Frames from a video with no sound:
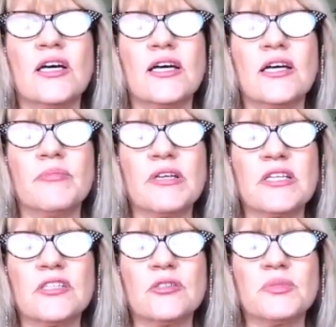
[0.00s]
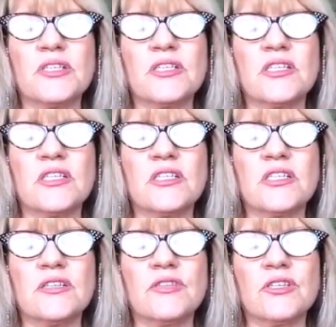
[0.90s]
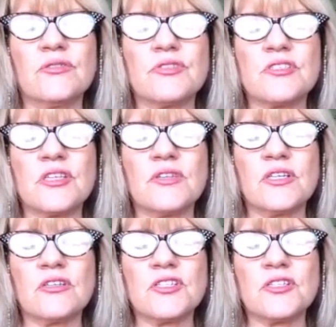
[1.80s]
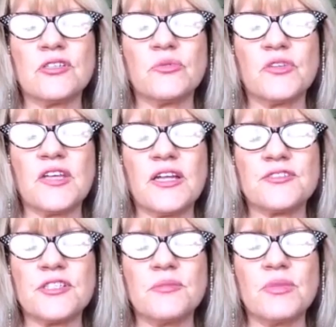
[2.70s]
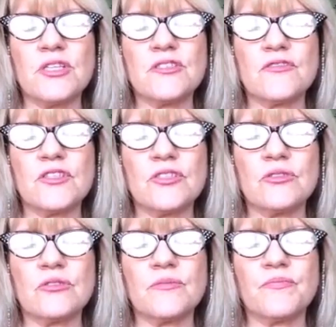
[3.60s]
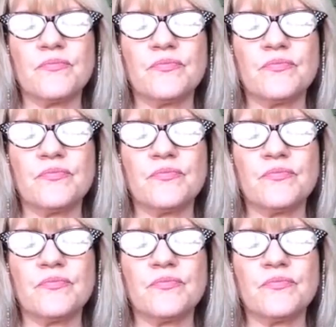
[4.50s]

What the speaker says: a little bit in giving and receiving, and I'll tell you what that actually means for you.